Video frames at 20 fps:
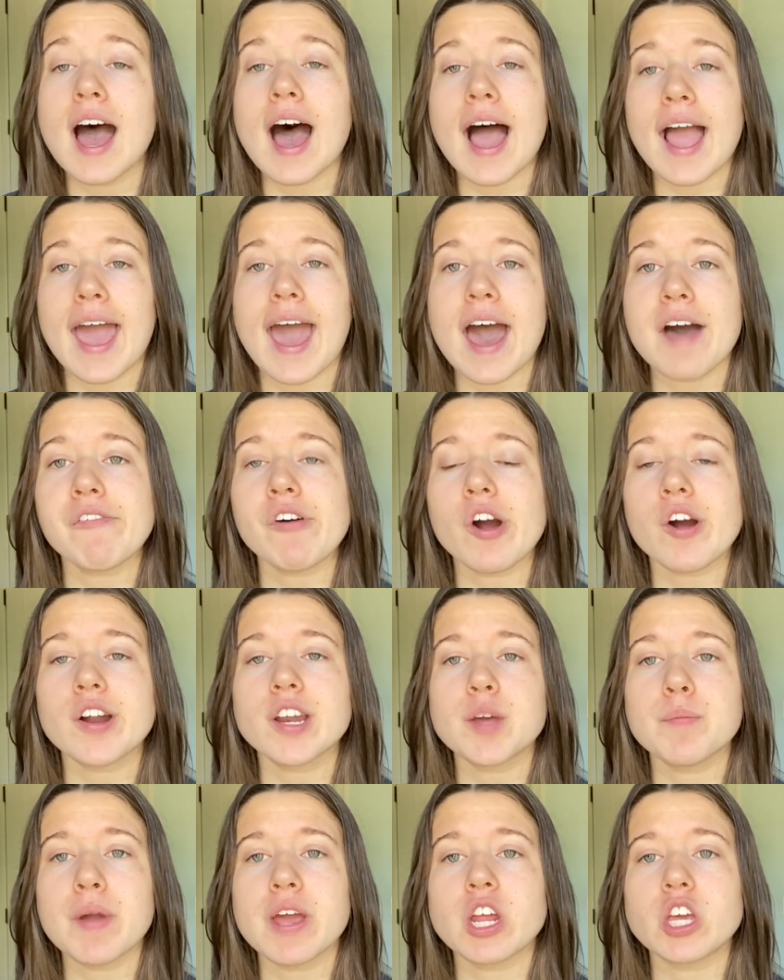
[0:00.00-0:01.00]
I have
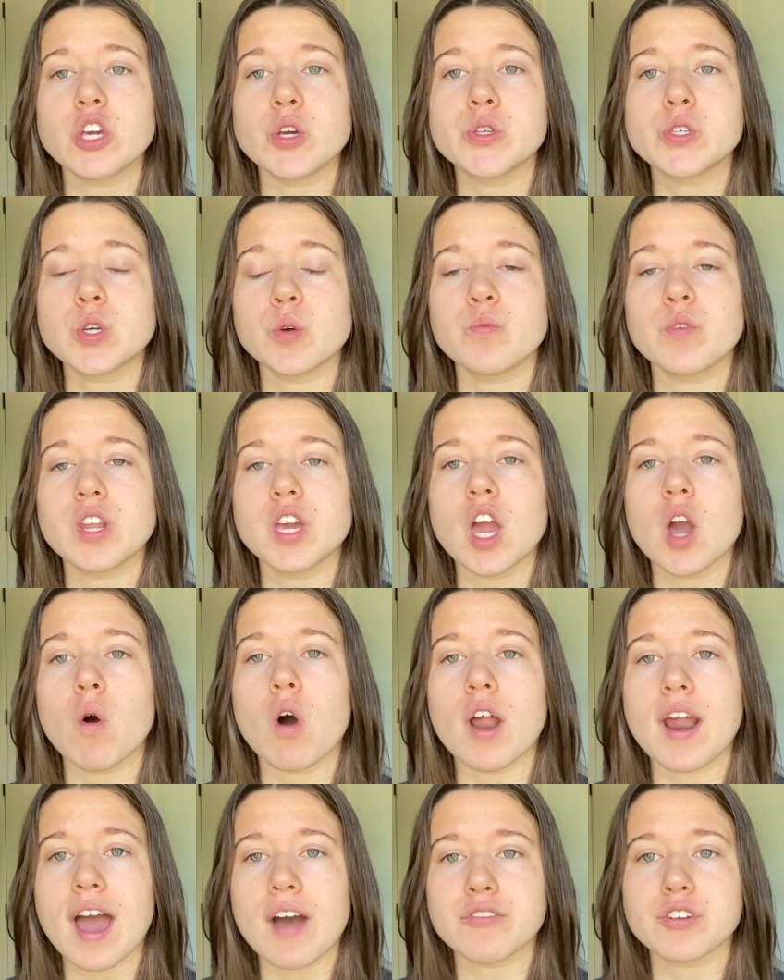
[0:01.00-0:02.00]
already made a YouTube
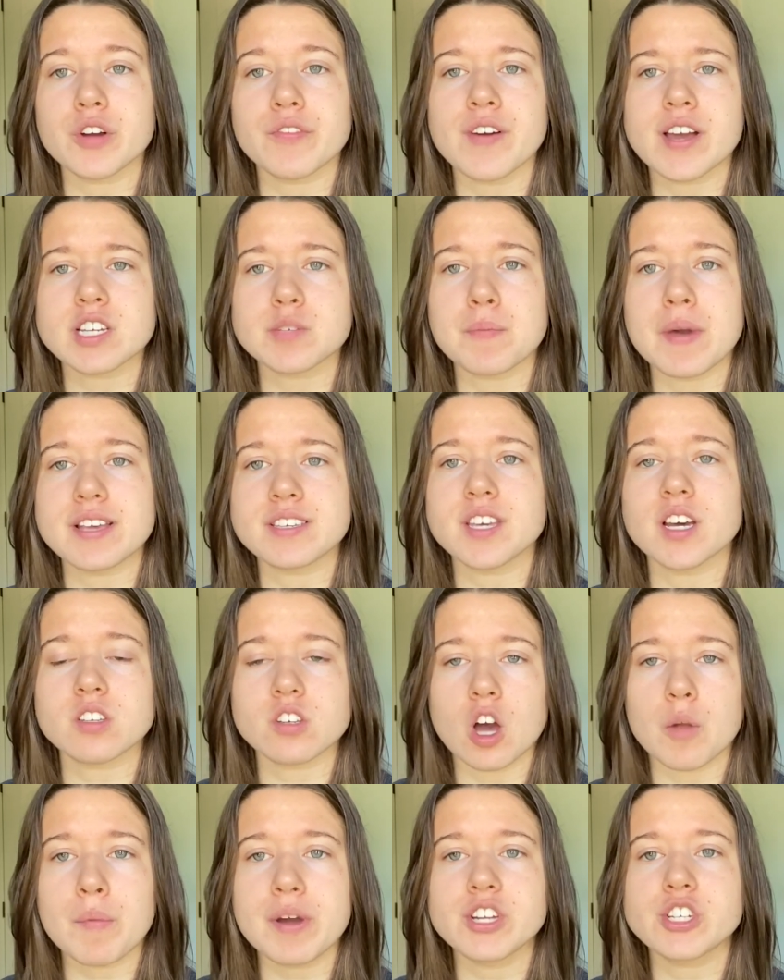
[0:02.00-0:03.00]
video on After Effects
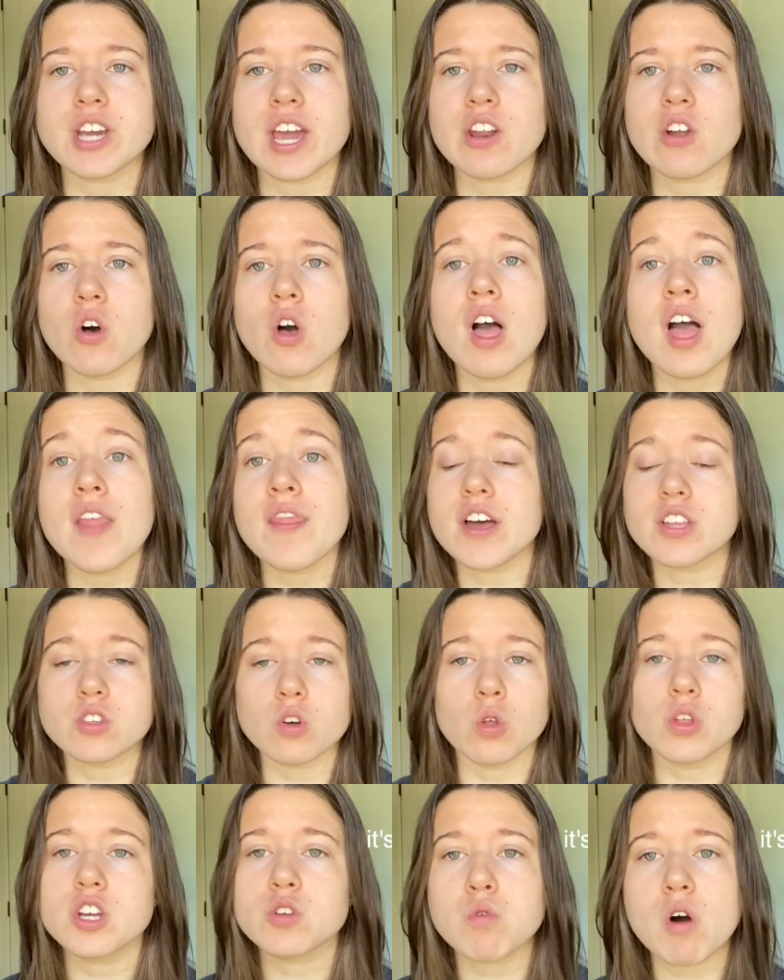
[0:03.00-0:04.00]
basics on my channel
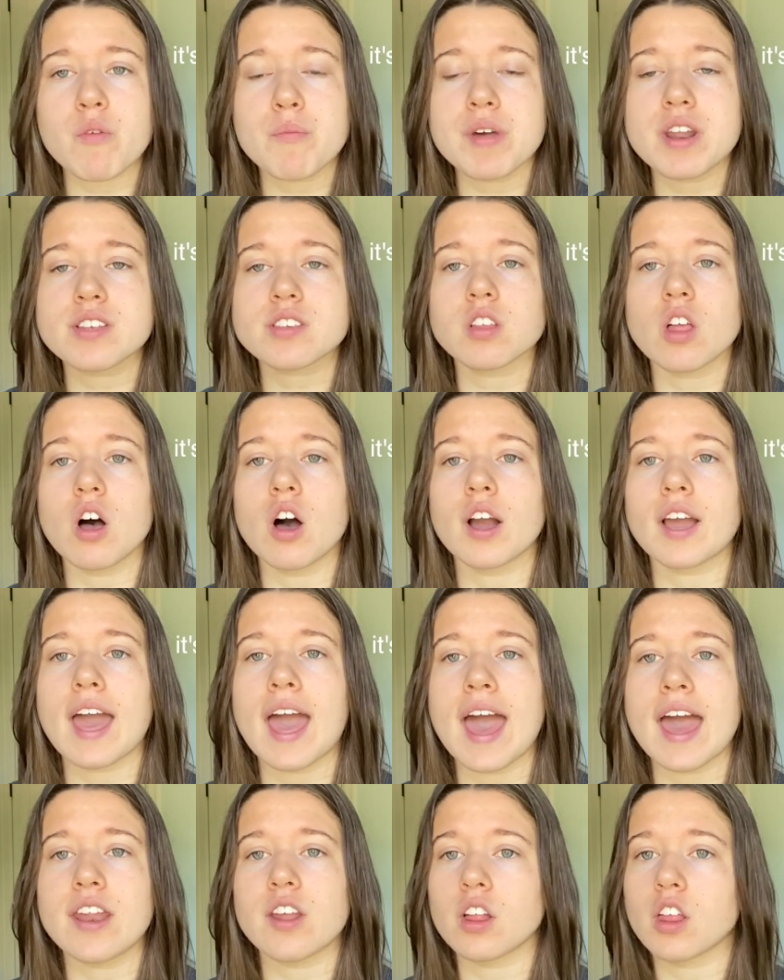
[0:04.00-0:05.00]
that's only 12 minutes long,
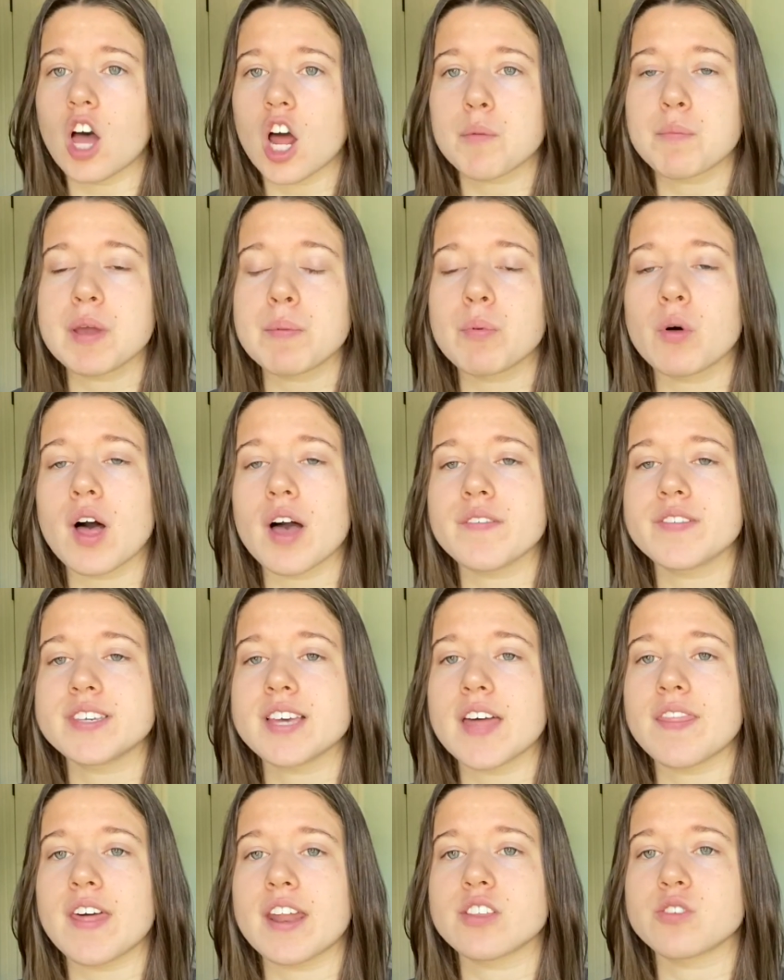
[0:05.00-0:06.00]
and a lot of people have
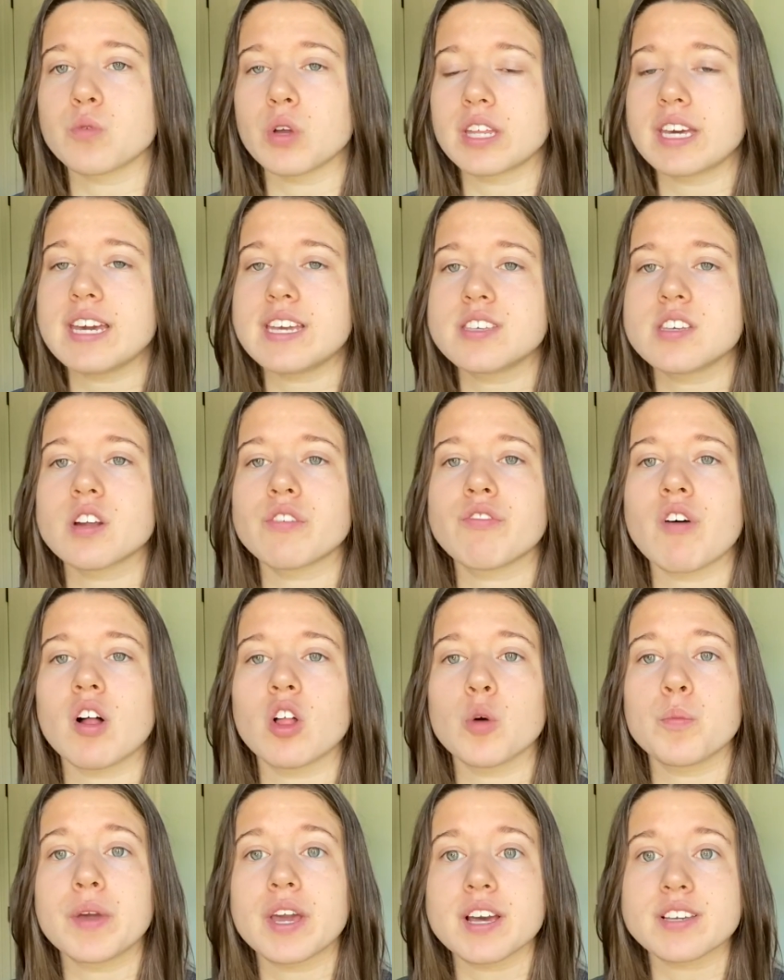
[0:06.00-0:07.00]
said that it's really easy to
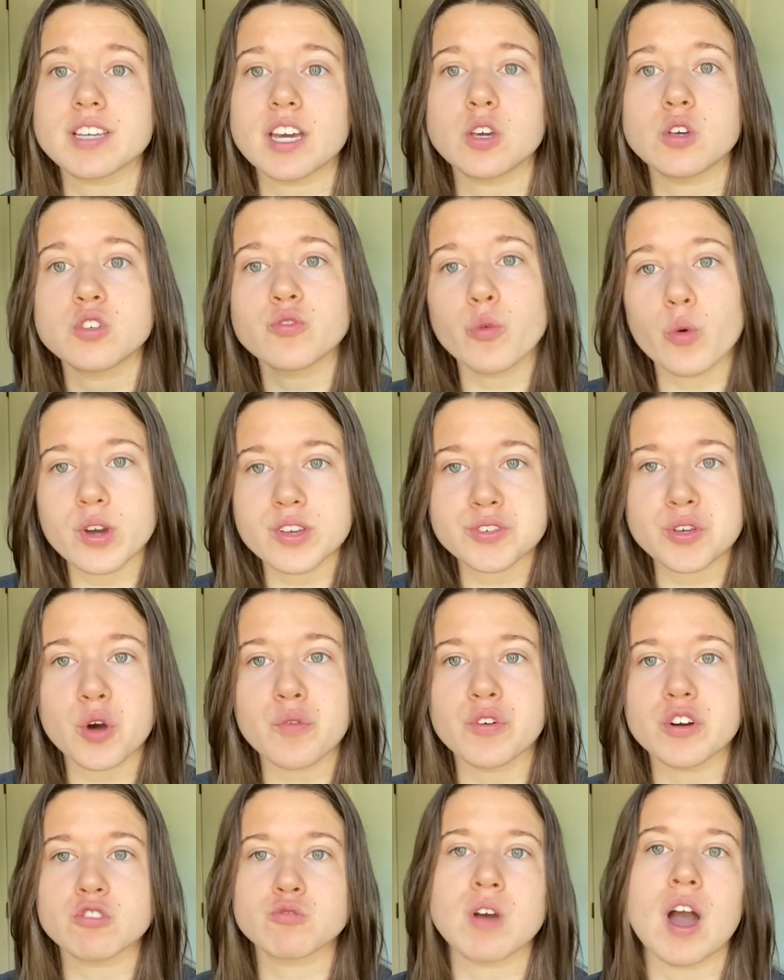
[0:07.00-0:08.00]
follow because I use
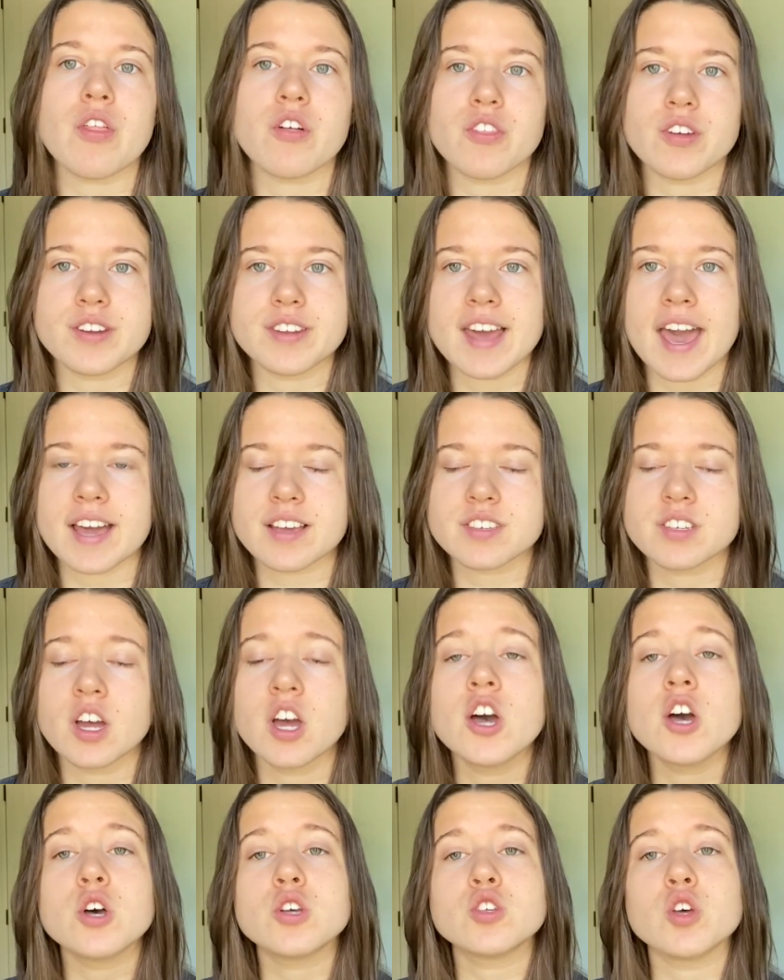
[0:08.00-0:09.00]
voiceovers rather than text.
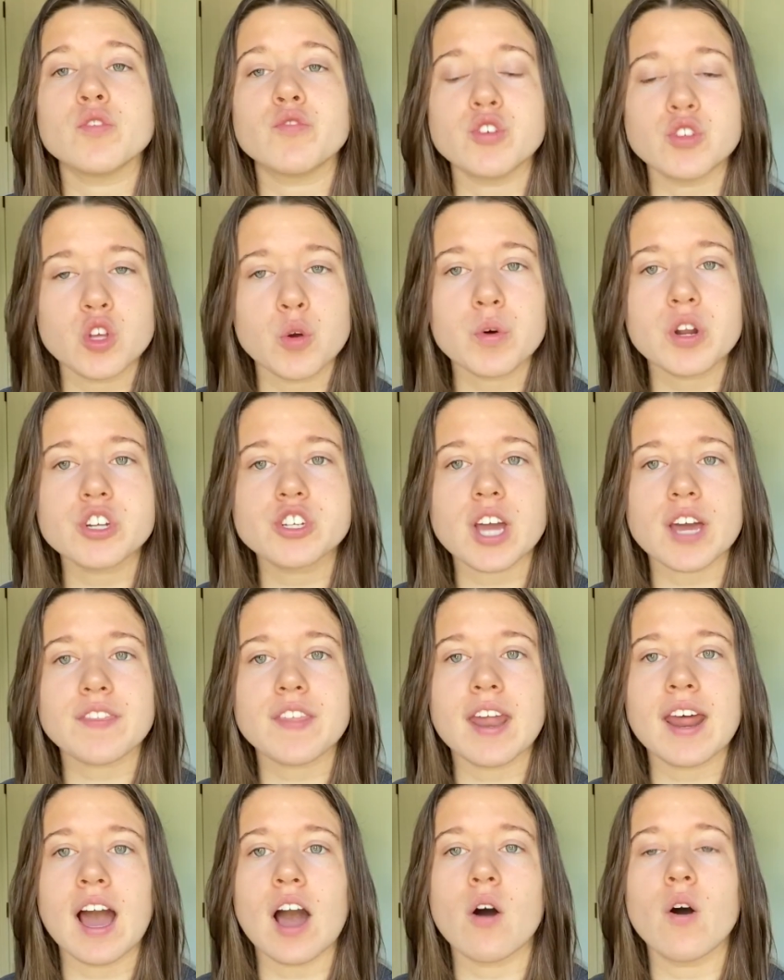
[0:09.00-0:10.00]
So if you do want to check
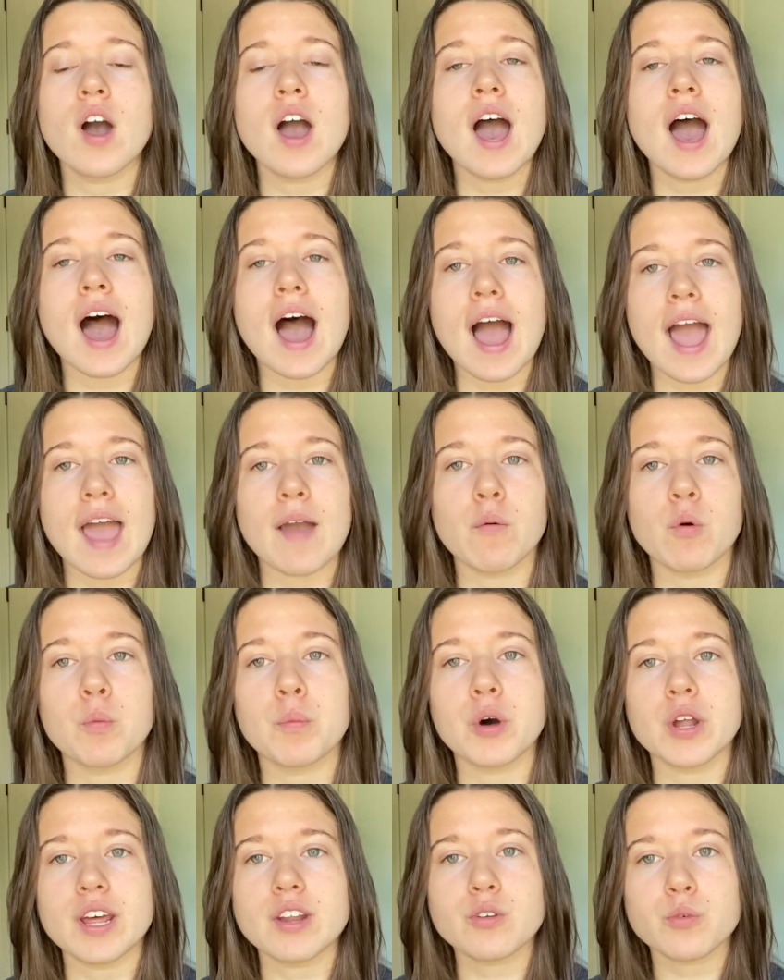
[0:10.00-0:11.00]
that out, I will
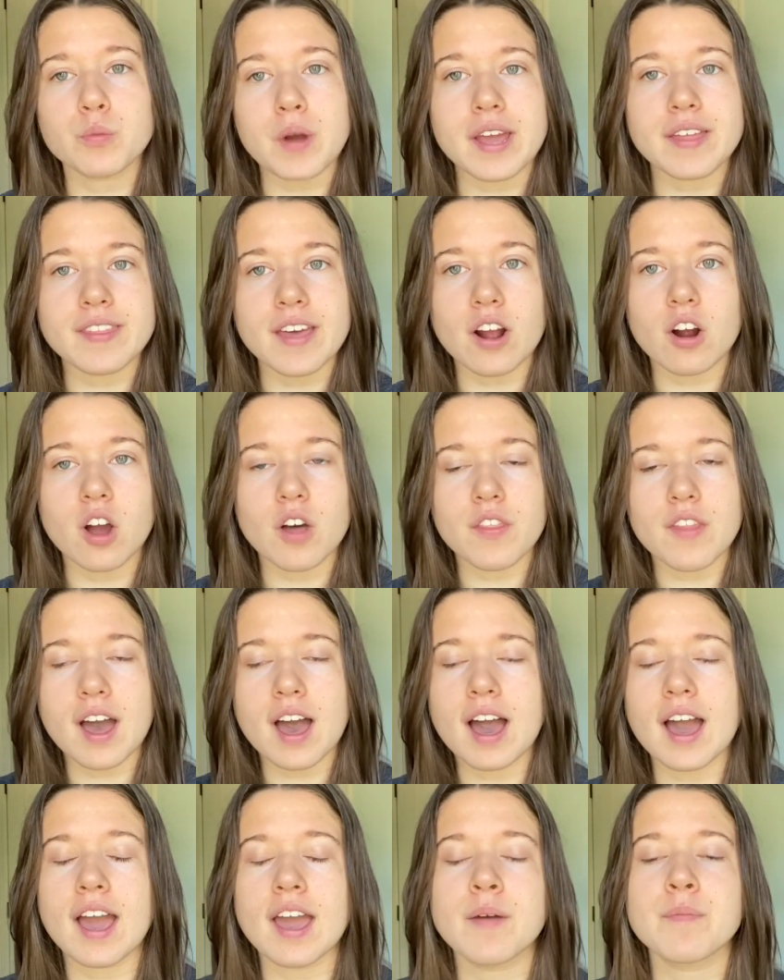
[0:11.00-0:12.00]
put it right there on the
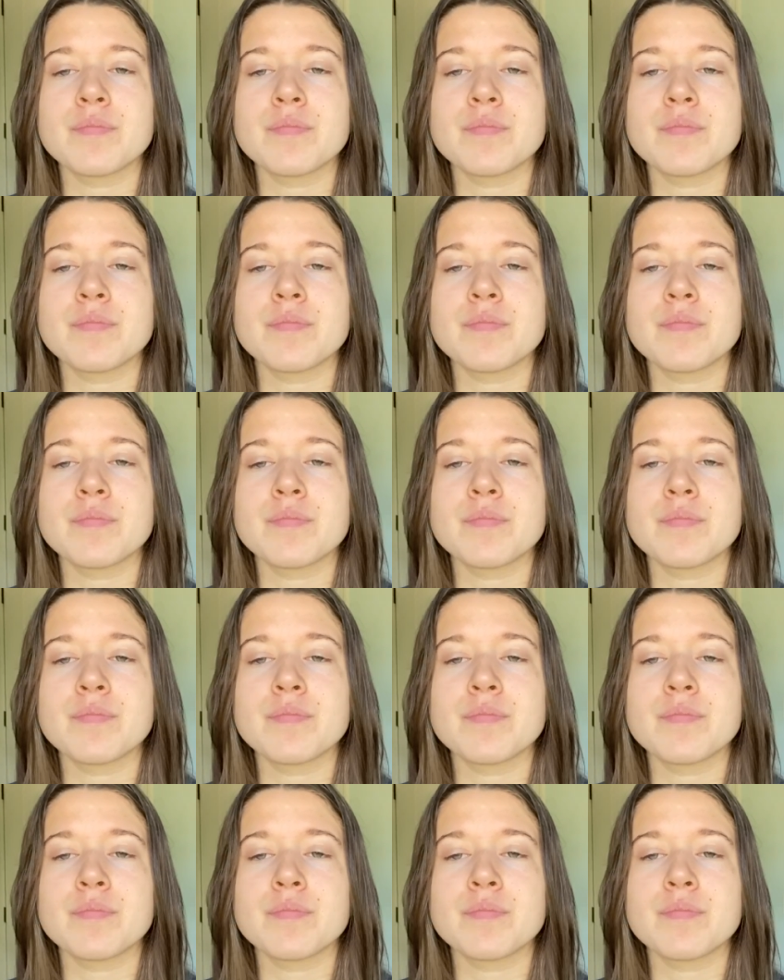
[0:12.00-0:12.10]
eye.